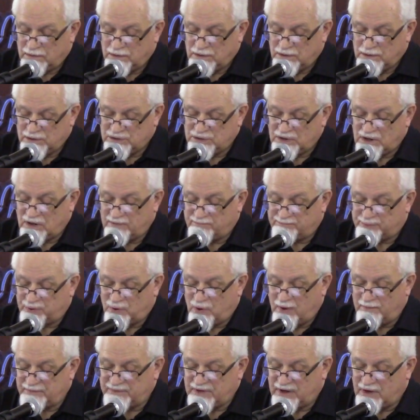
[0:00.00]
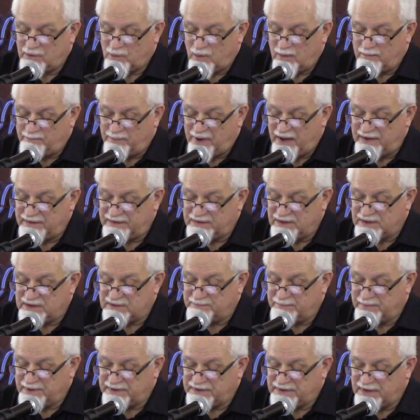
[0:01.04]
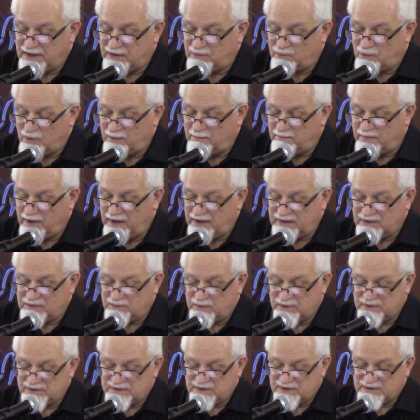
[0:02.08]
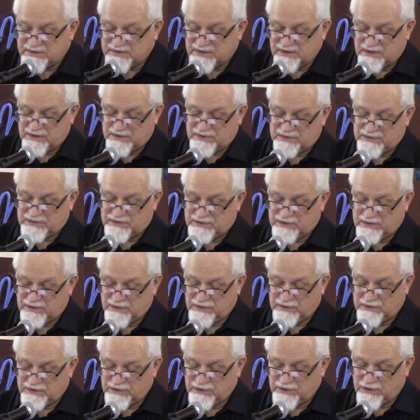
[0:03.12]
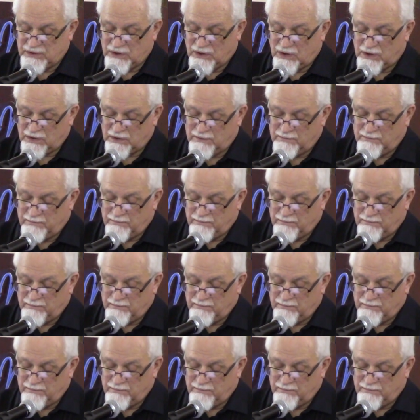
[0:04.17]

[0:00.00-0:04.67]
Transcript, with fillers: should have prompted a repentance, but they remained resistant to God.